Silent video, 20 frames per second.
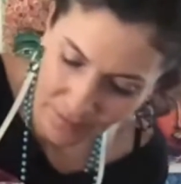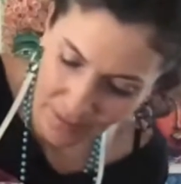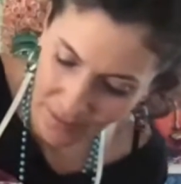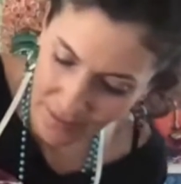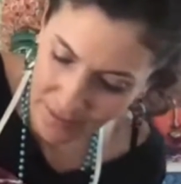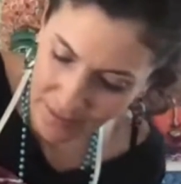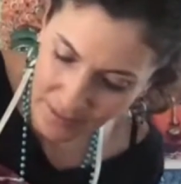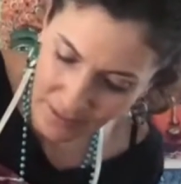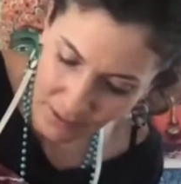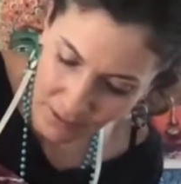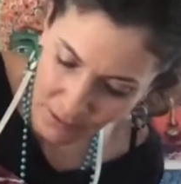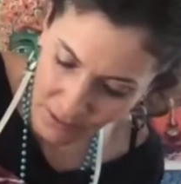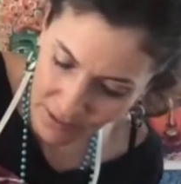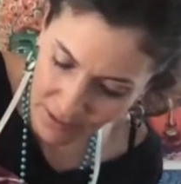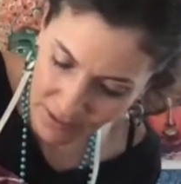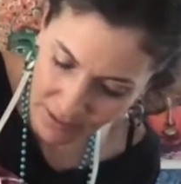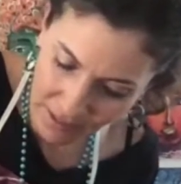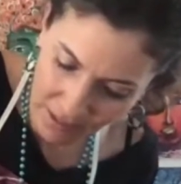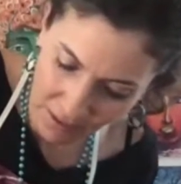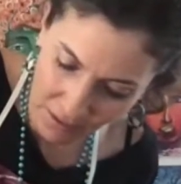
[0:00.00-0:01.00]
It's
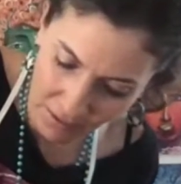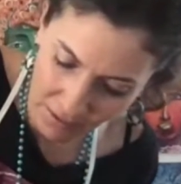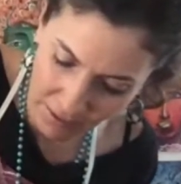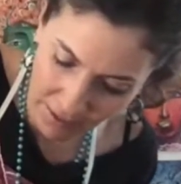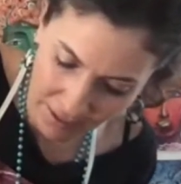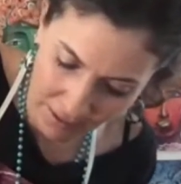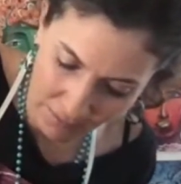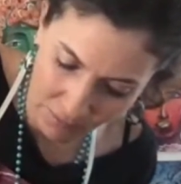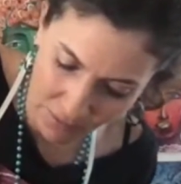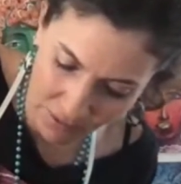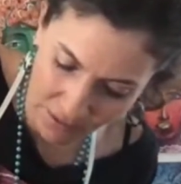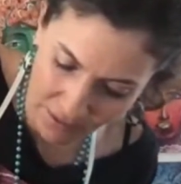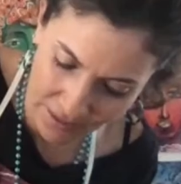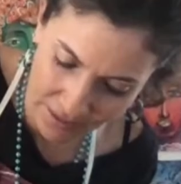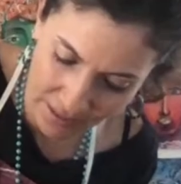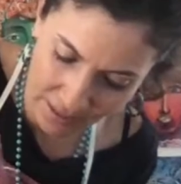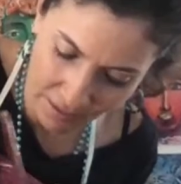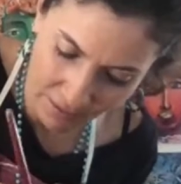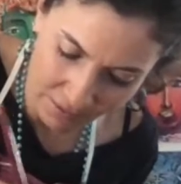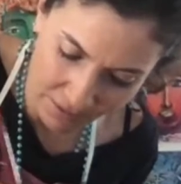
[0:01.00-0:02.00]
interesting. Okay, we'll
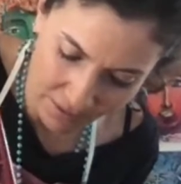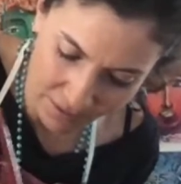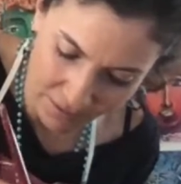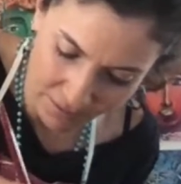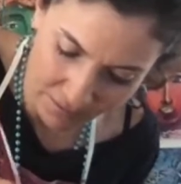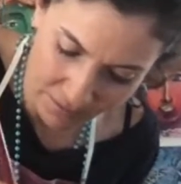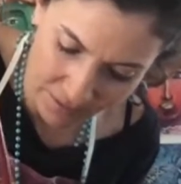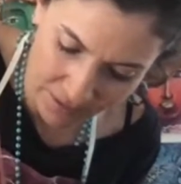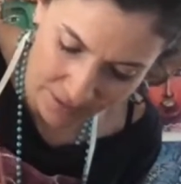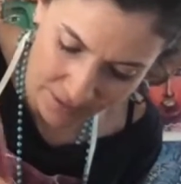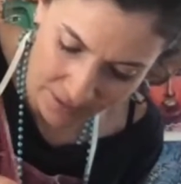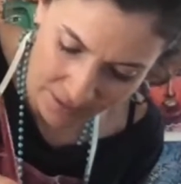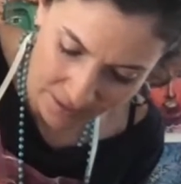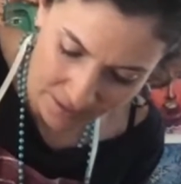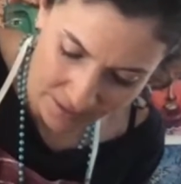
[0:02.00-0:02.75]
see how it goes.